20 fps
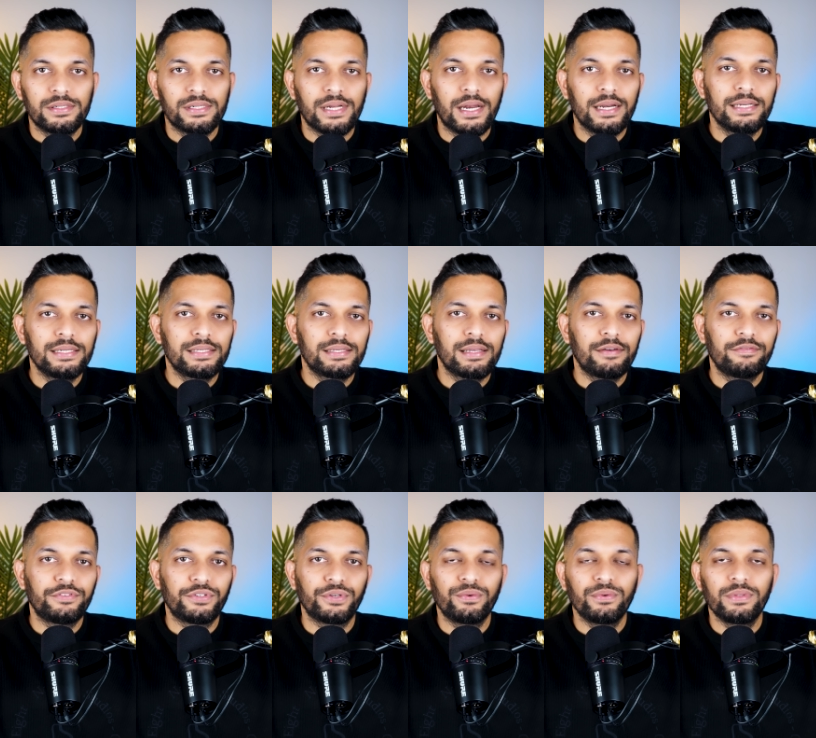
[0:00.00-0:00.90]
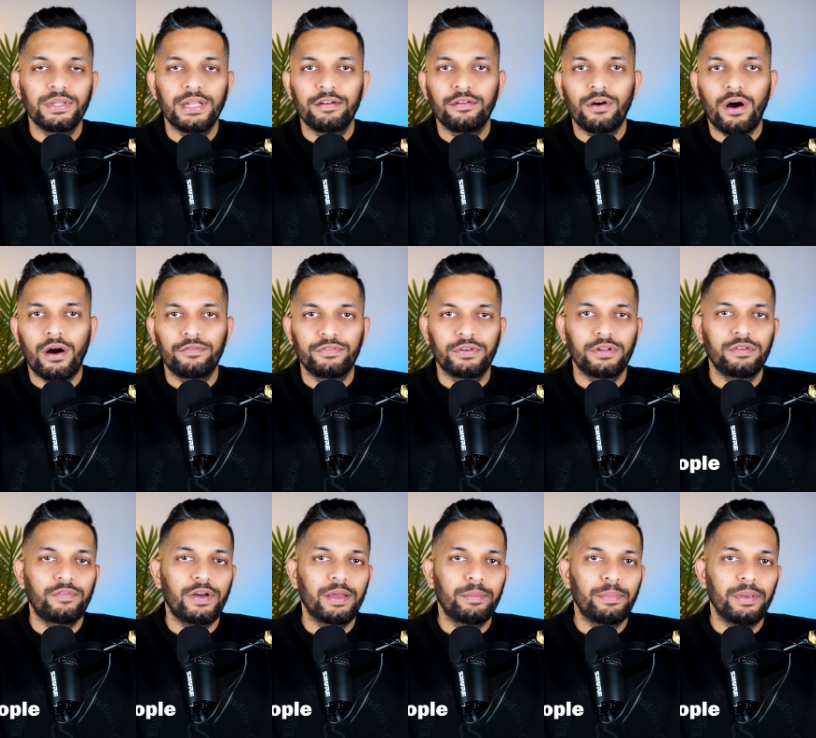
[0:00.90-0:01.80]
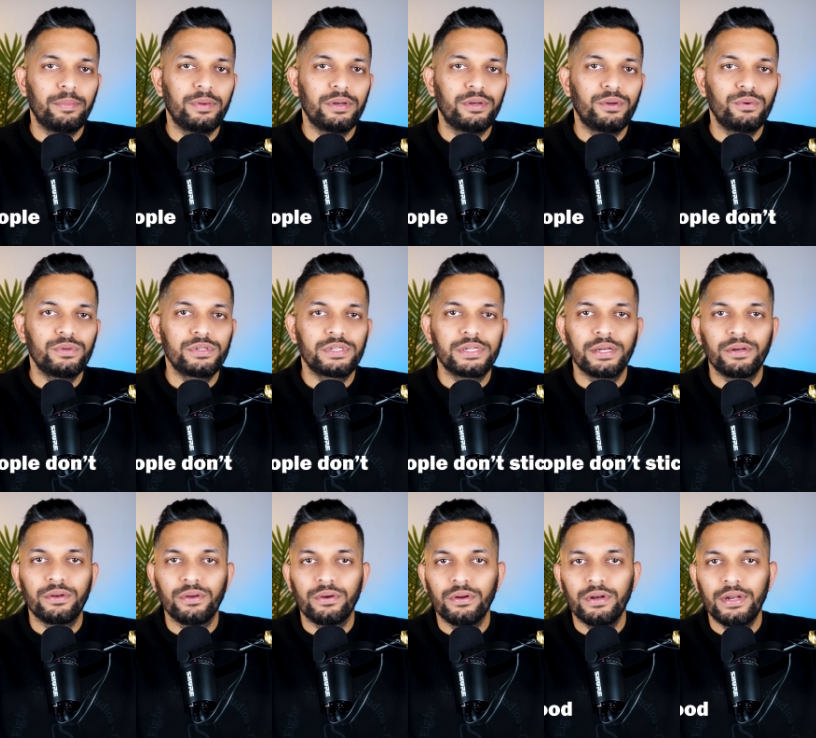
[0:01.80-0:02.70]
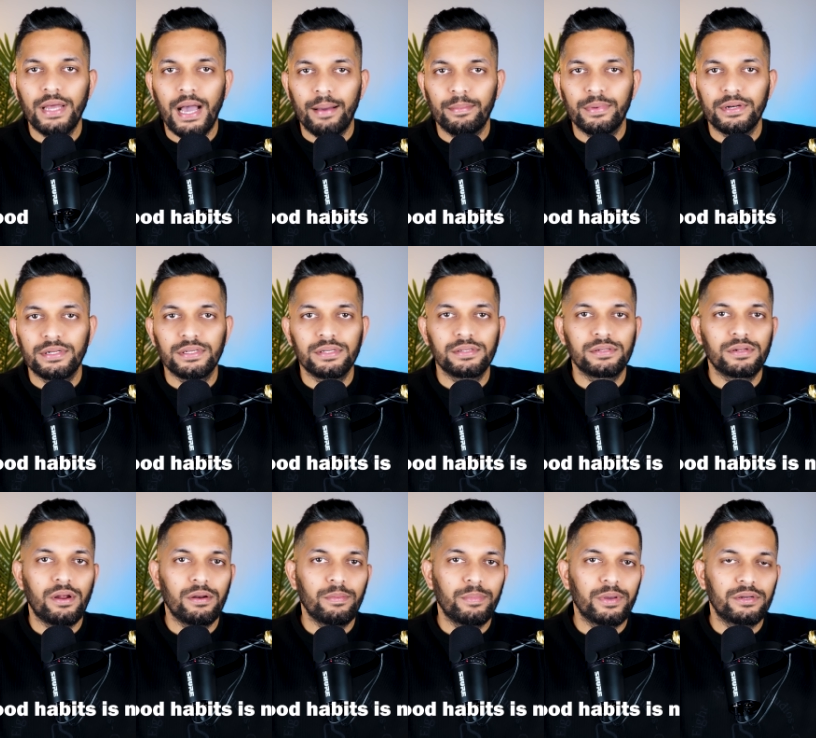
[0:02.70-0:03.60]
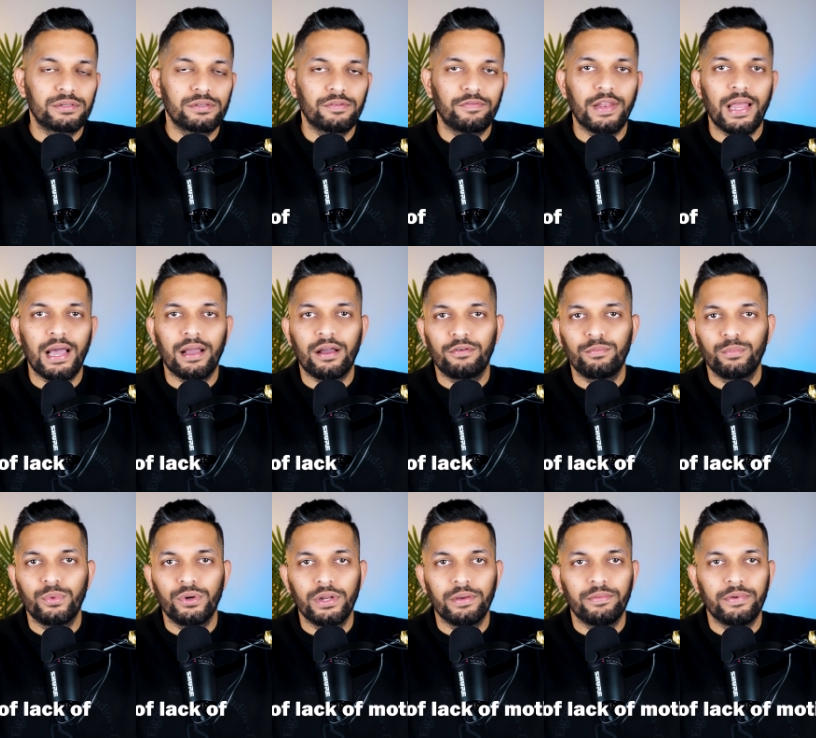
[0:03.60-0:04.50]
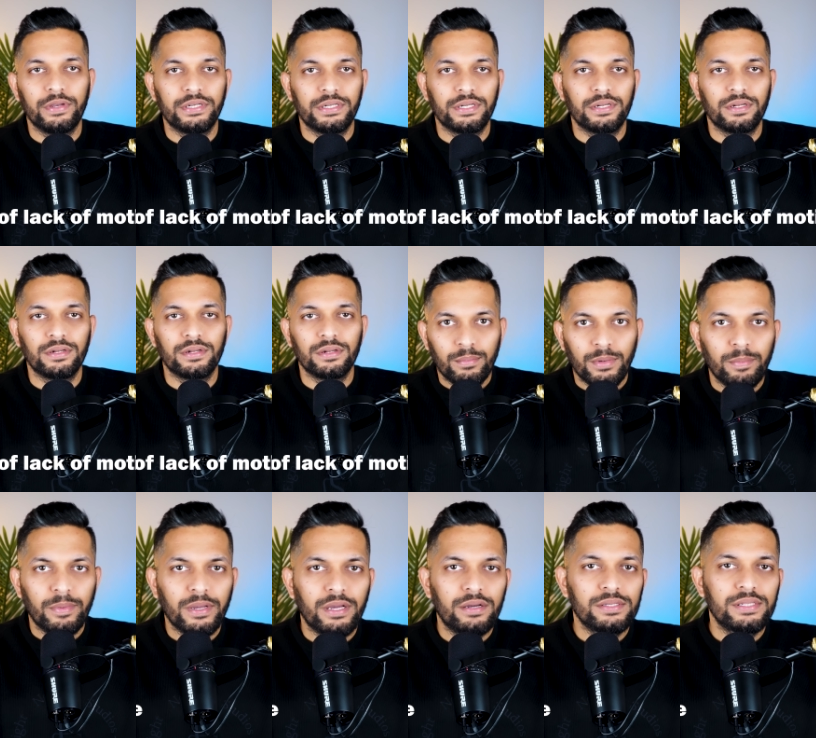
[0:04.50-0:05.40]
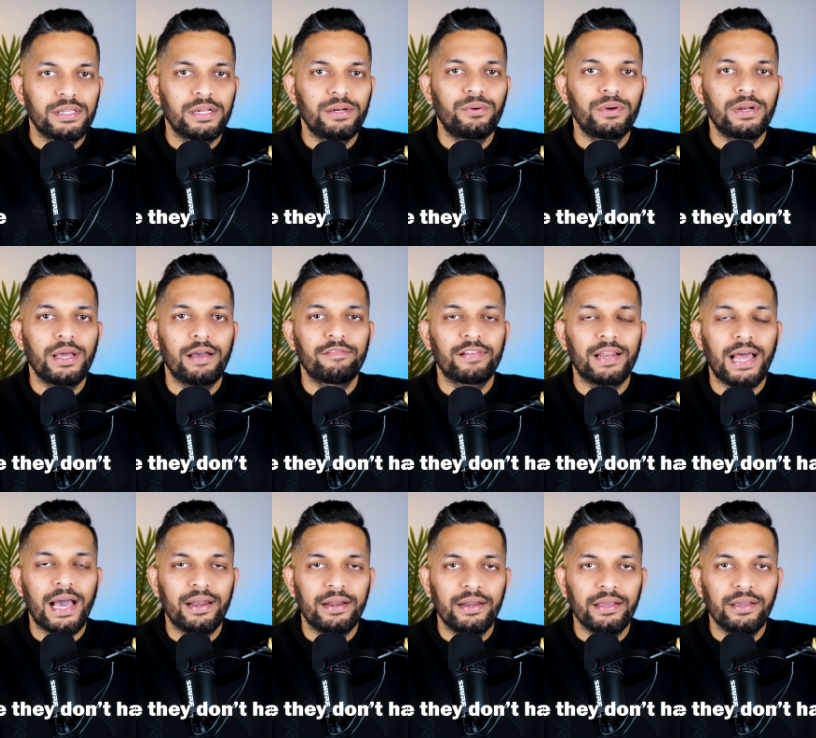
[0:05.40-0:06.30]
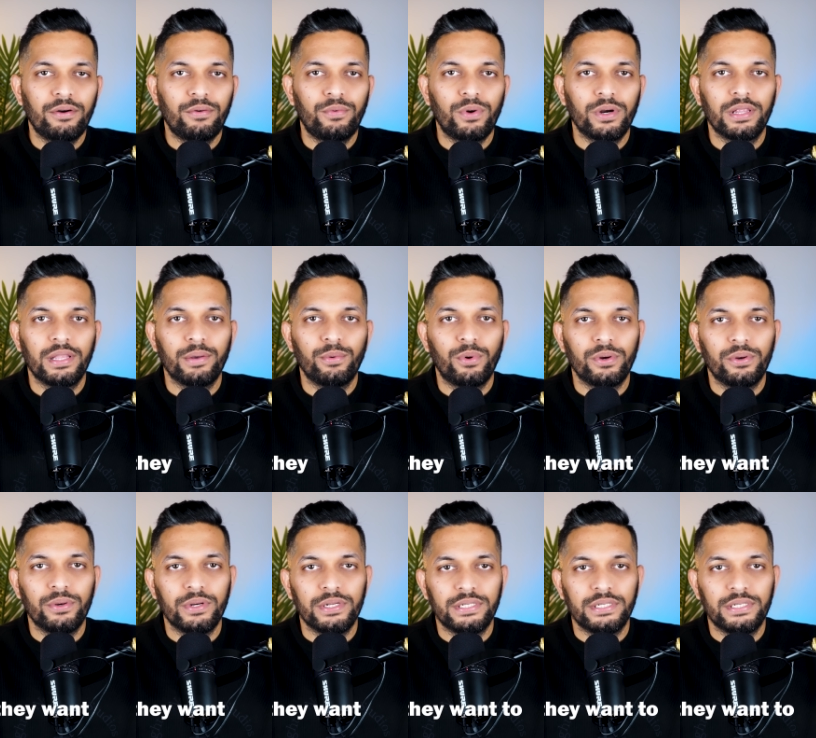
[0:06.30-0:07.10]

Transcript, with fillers: Studies have shown that often why people don't stick to good habits is not because of lack of motivation, but because they don't have clarity of what they want to